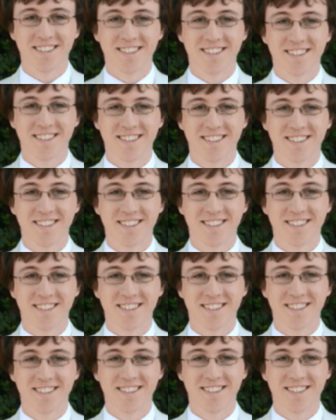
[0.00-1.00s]

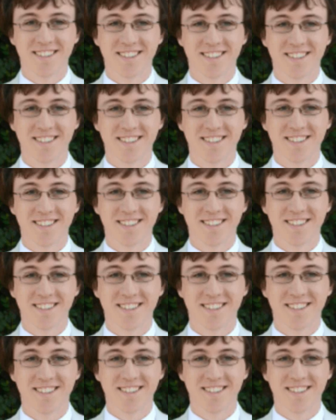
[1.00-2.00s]

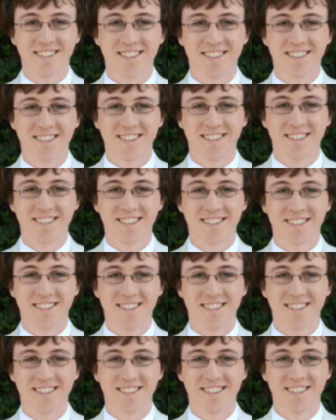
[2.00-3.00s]

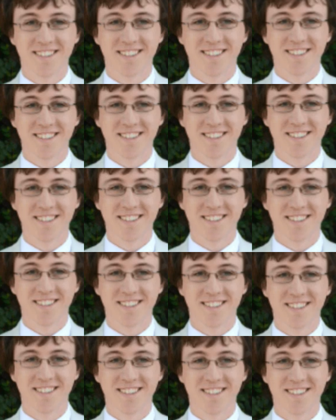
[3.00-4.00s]

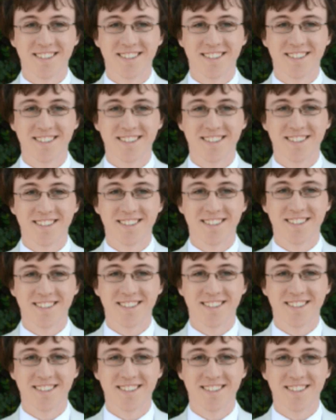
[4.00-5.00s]

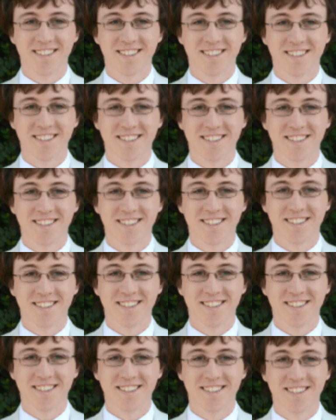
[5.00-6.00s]

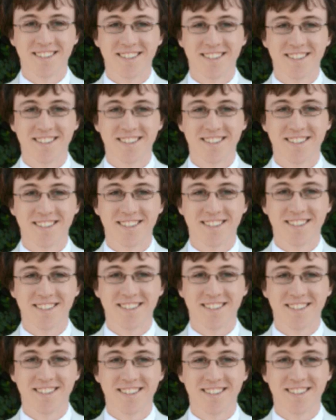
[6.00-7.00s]

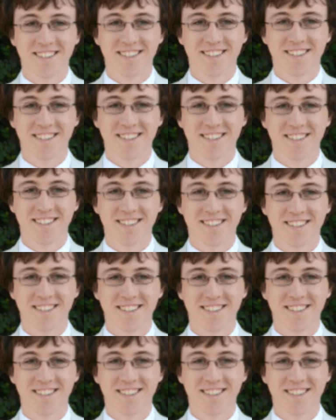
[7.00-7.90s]
No words are spoken by the person on screen.